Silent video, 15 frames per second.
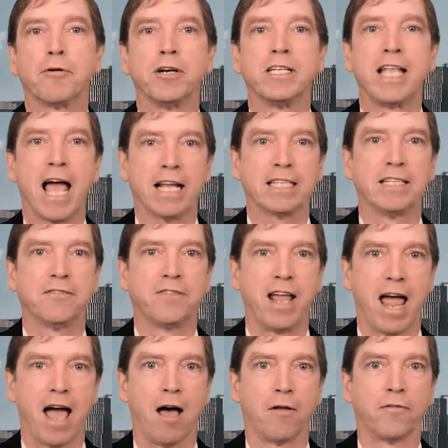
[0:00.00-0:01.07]
protective
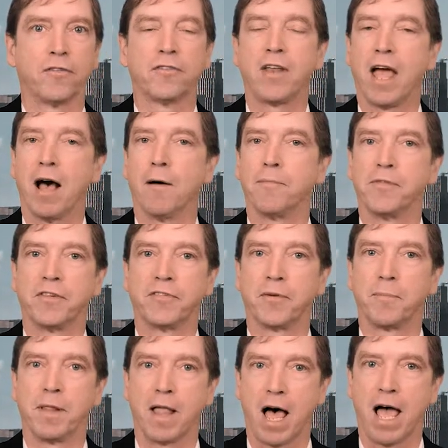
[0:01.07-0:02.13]
gowns to help the
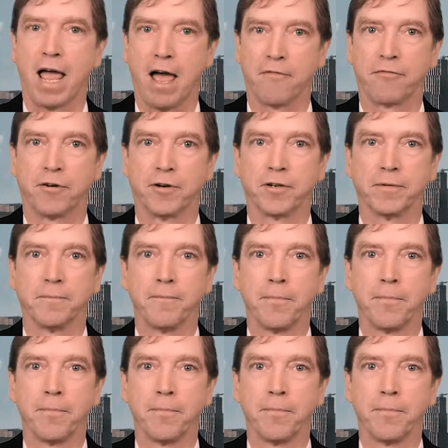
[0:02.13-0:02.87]
supply effort.